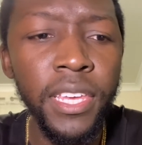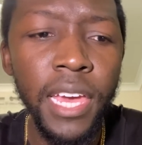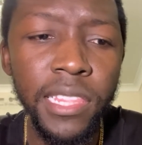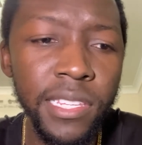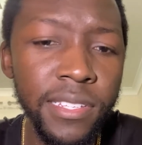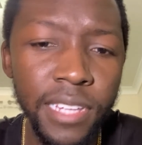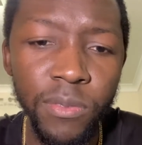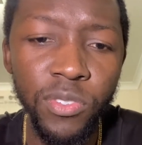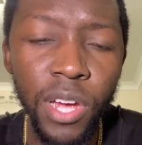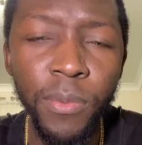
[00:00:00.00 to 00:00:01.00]
At the same
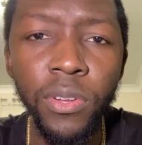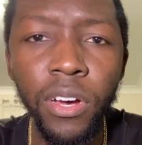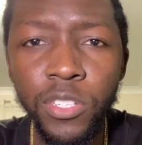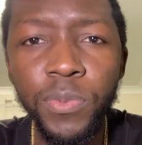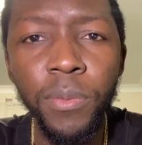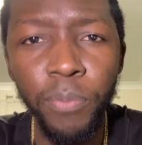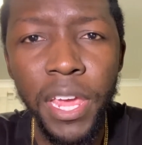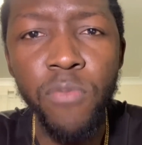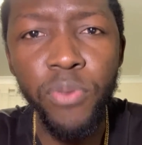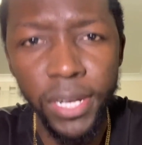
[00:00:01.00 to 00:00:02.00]
time, I was being
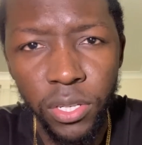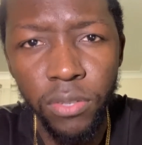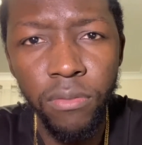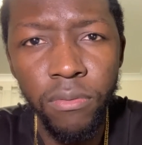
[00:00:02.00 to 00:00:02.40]
paid pretty good.